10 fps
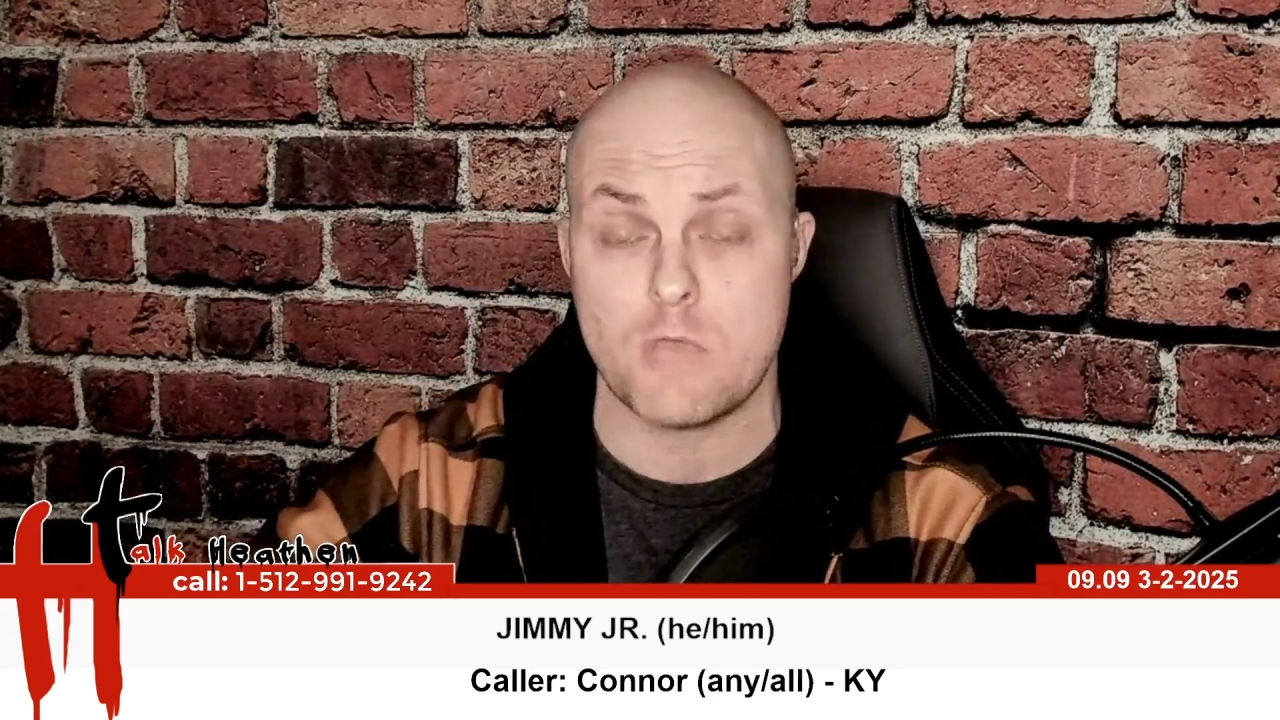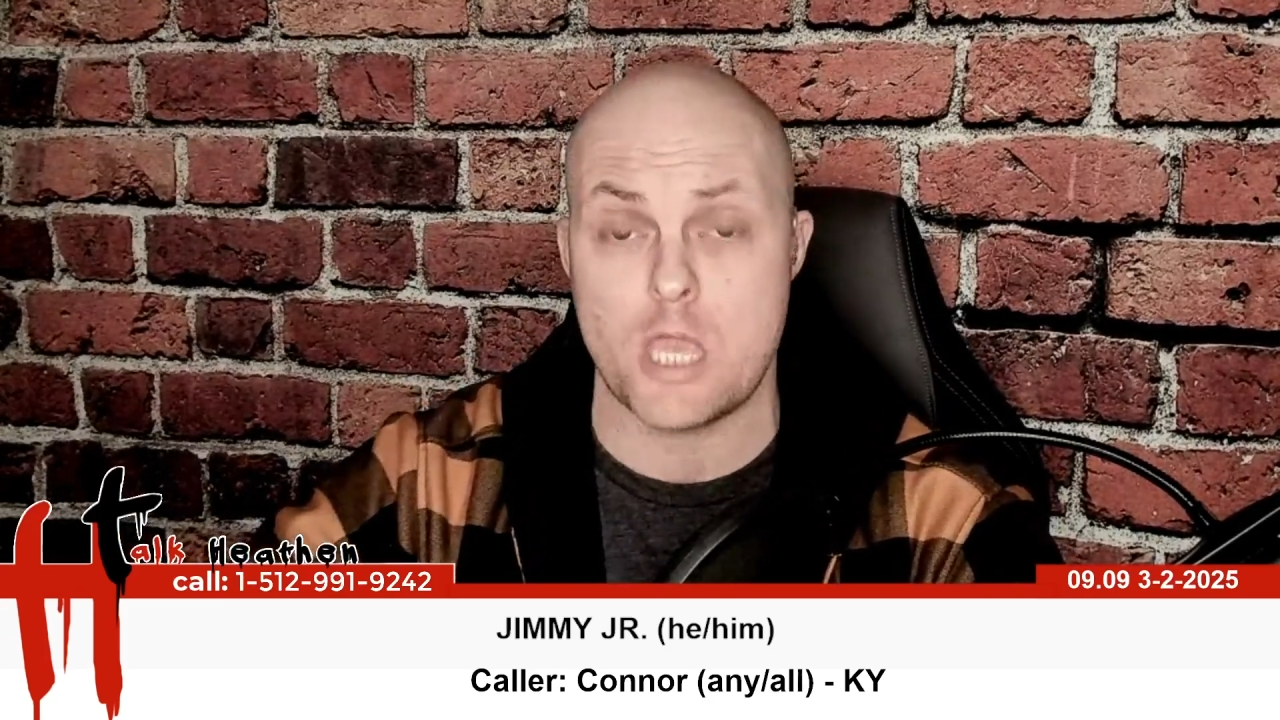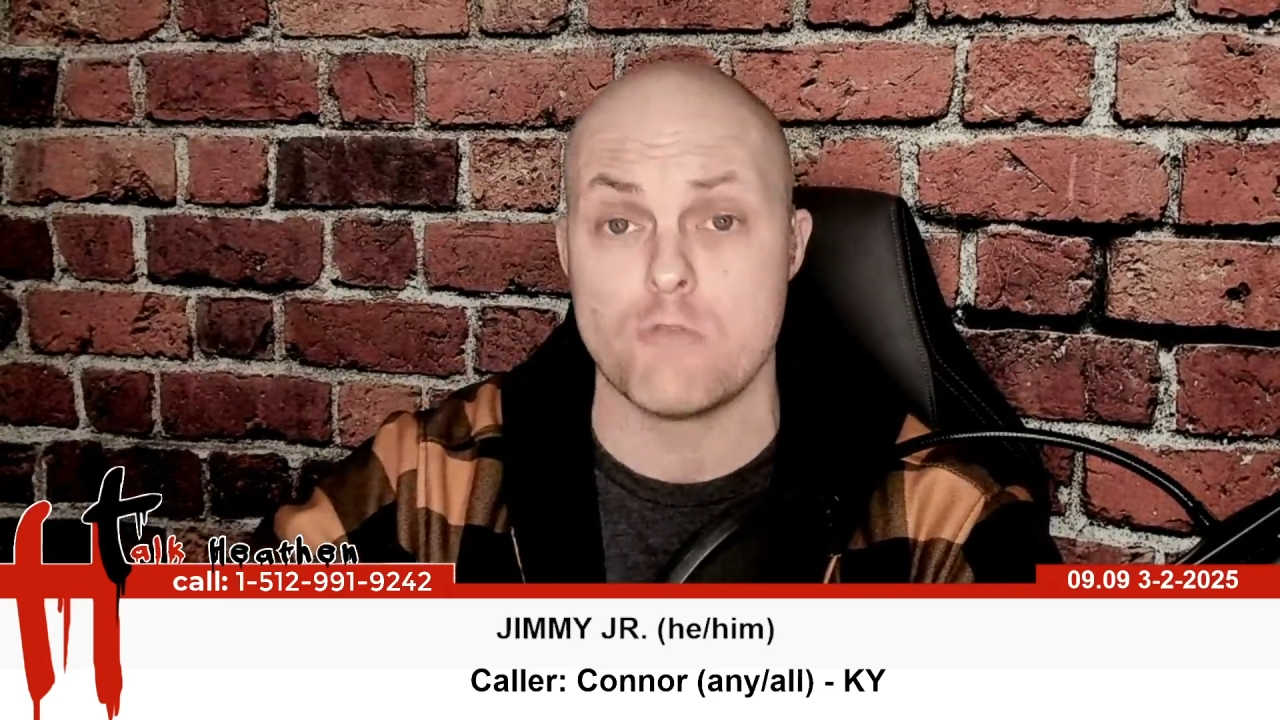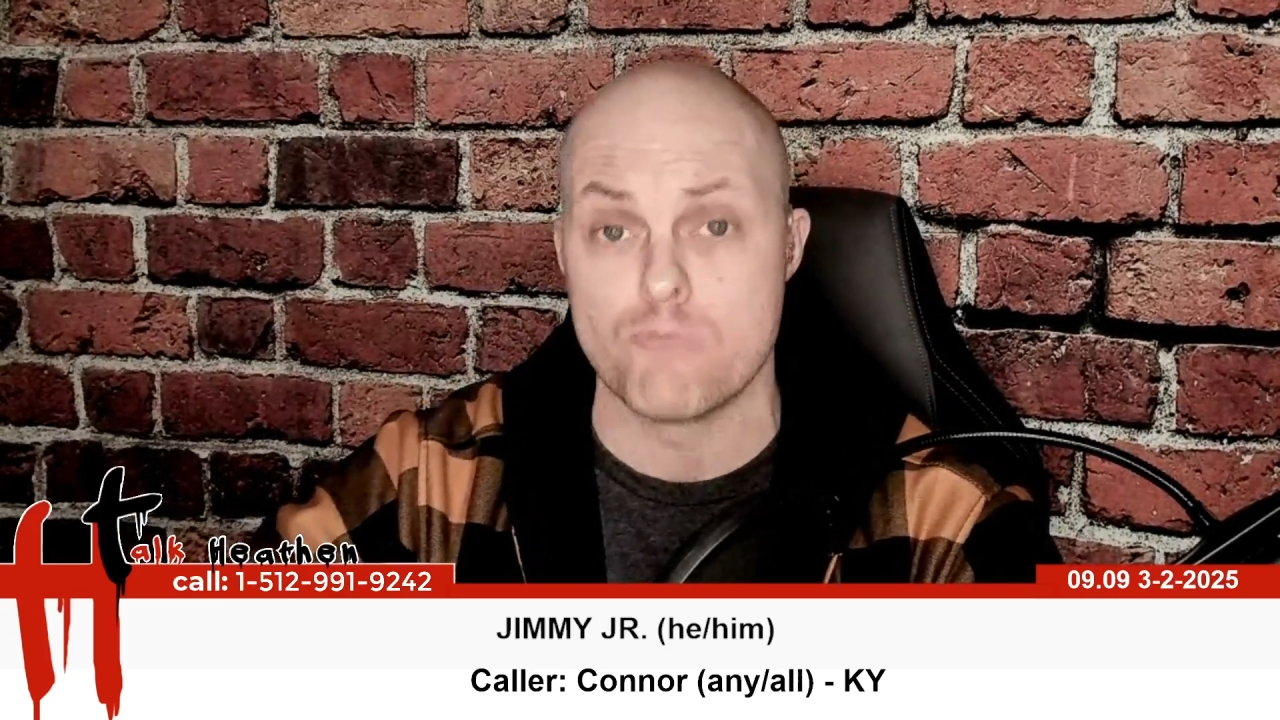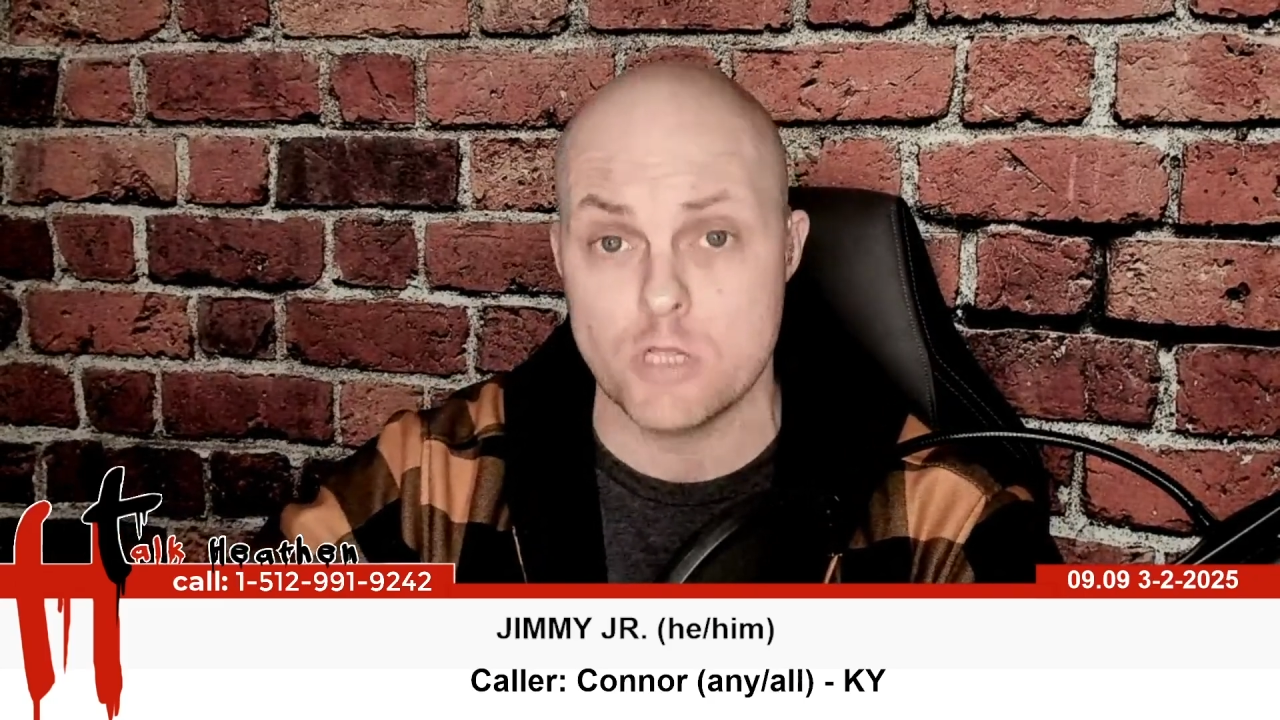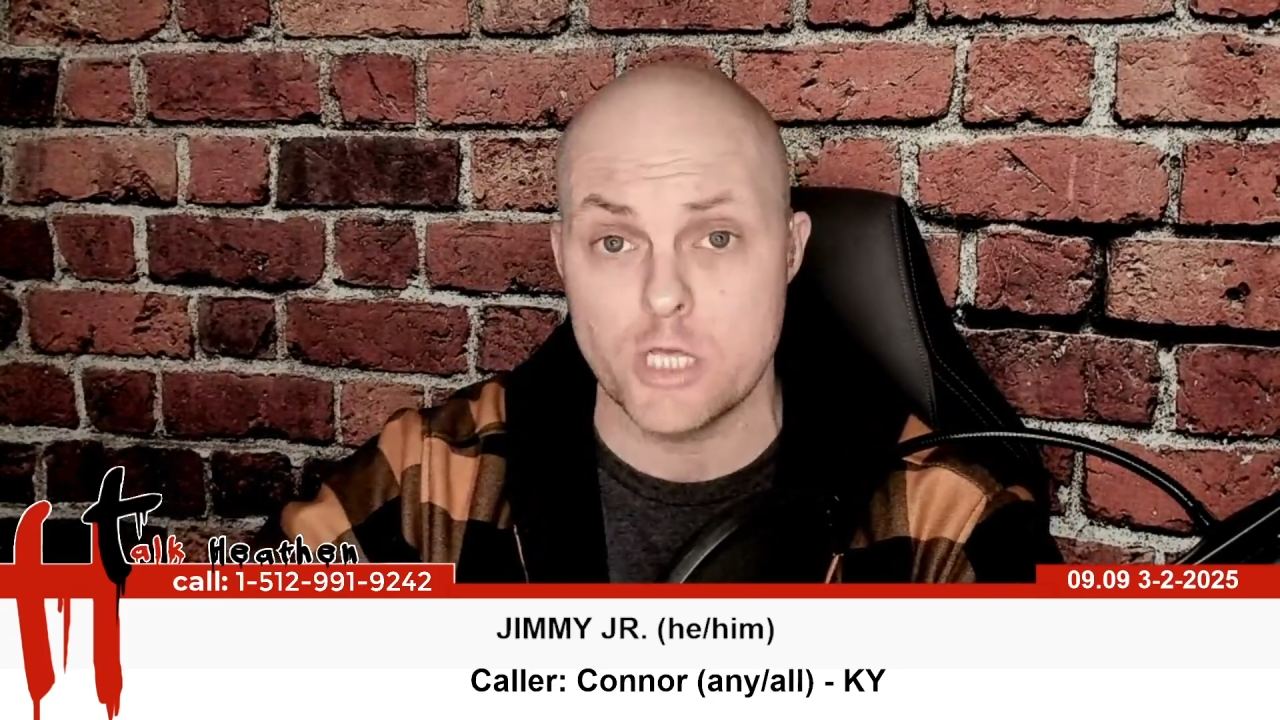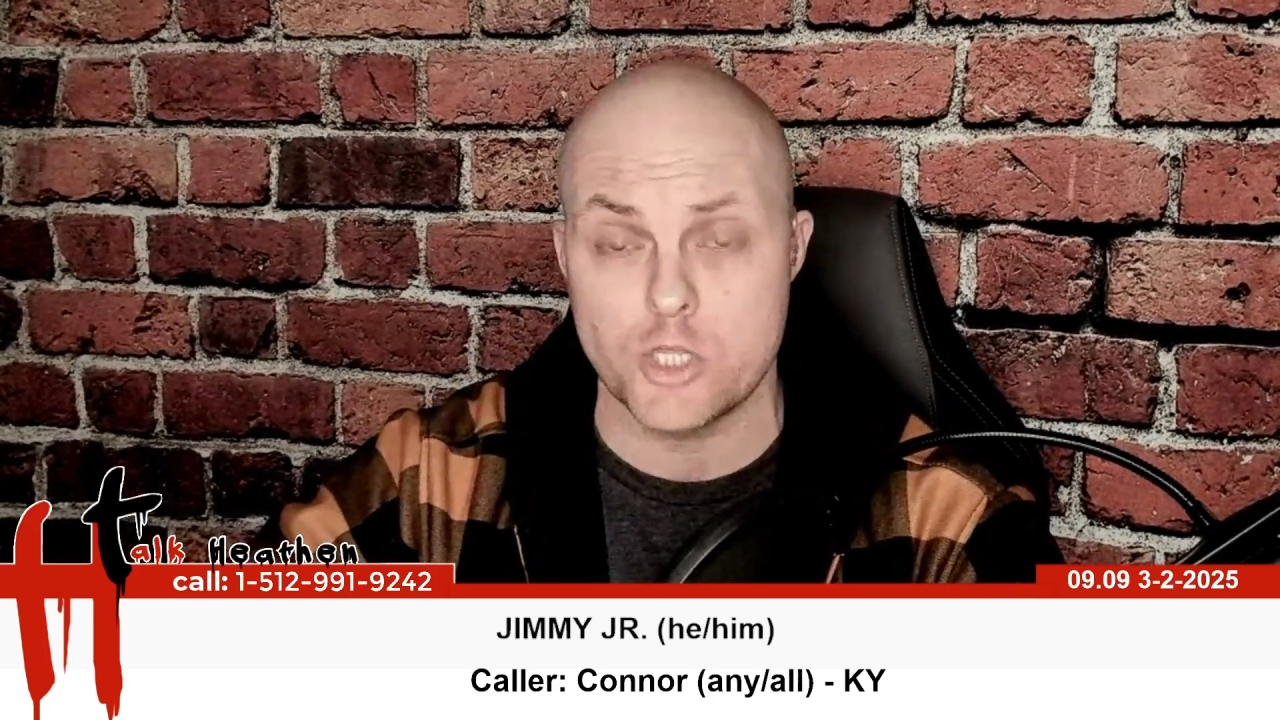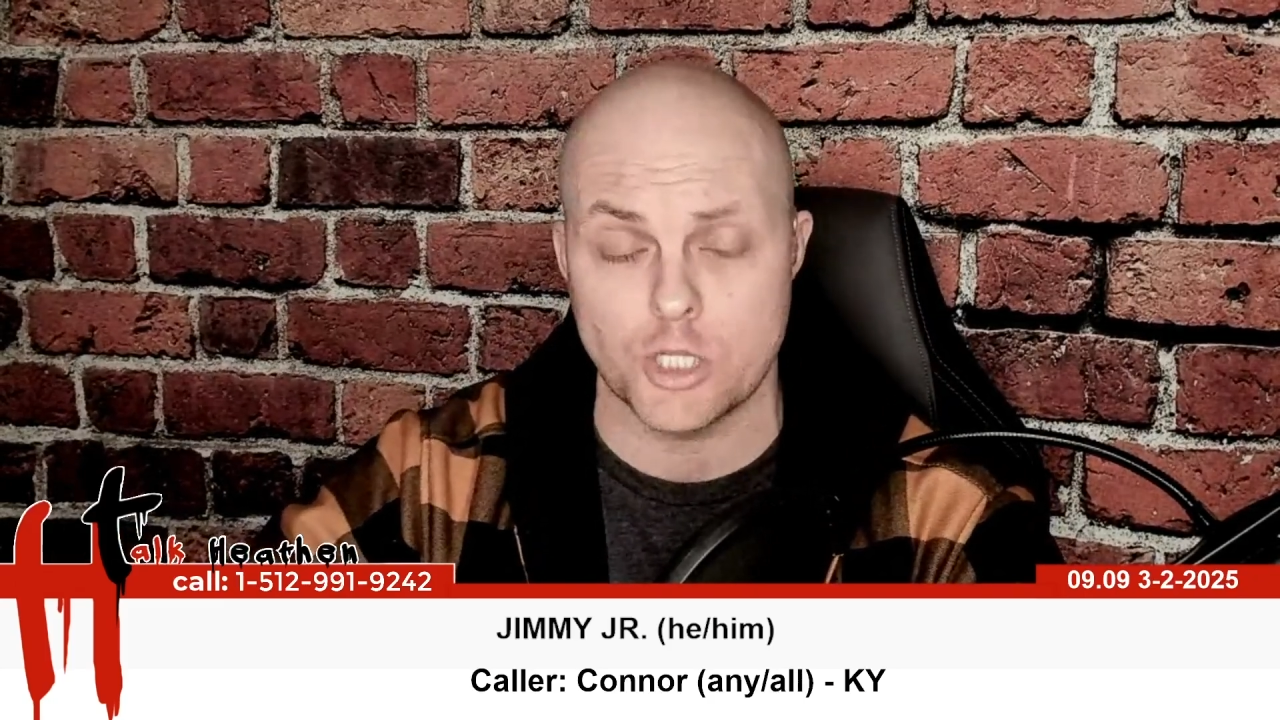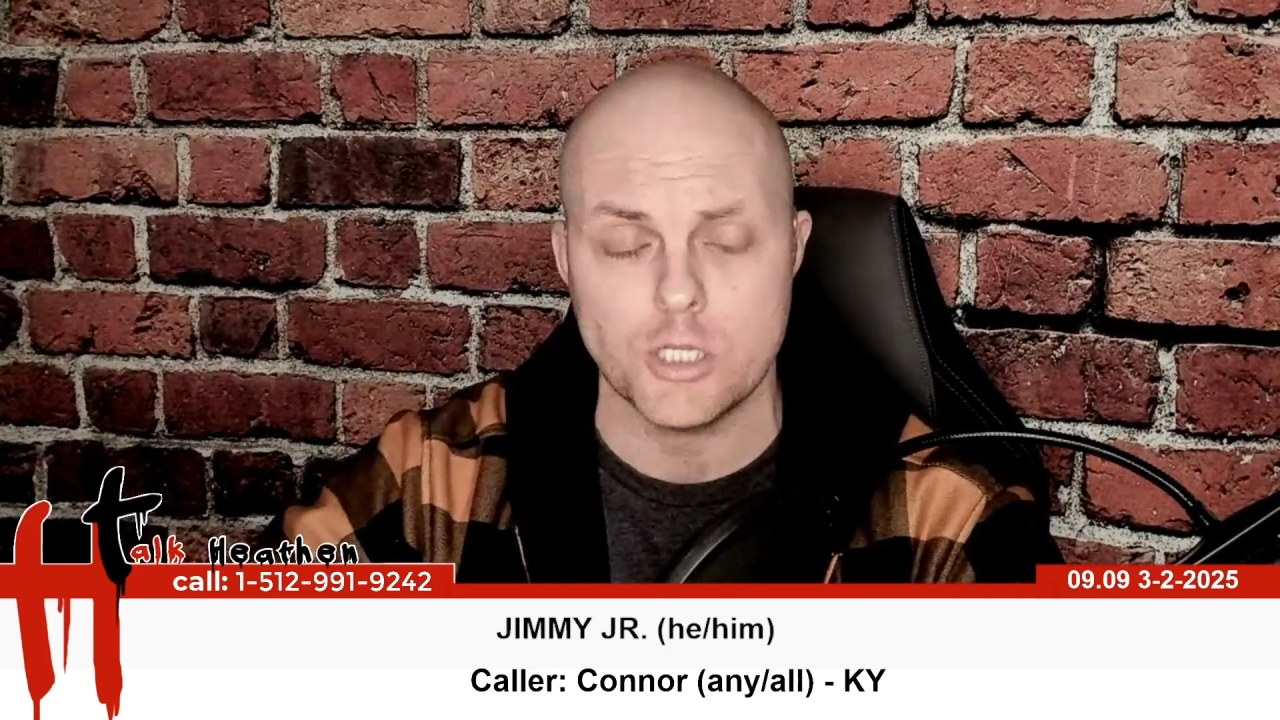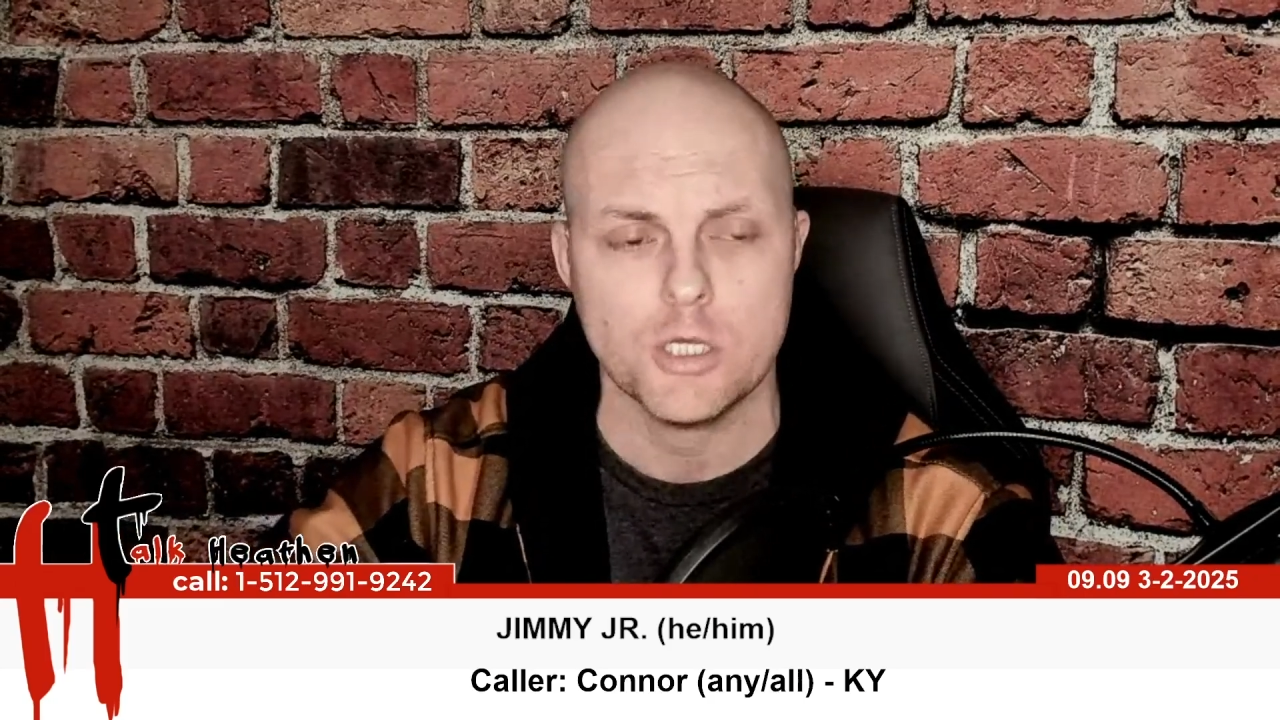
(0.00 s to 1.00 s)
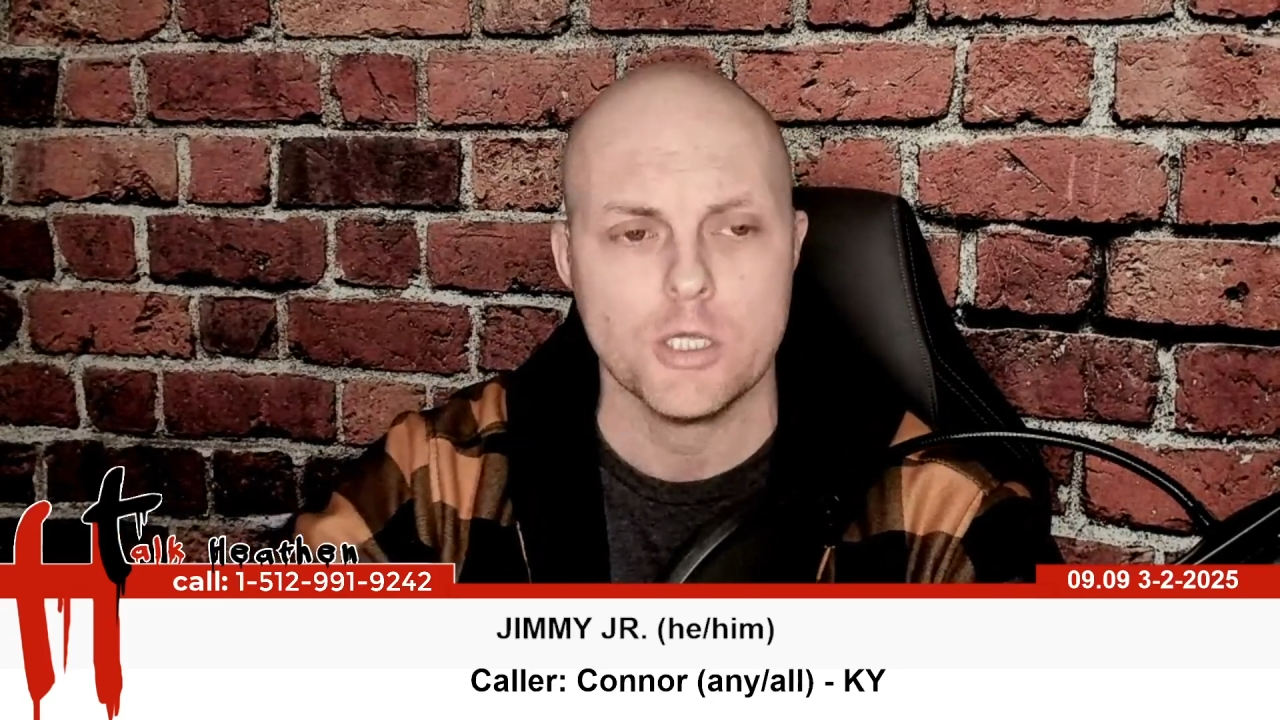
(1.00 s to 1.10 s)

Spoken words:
in religion.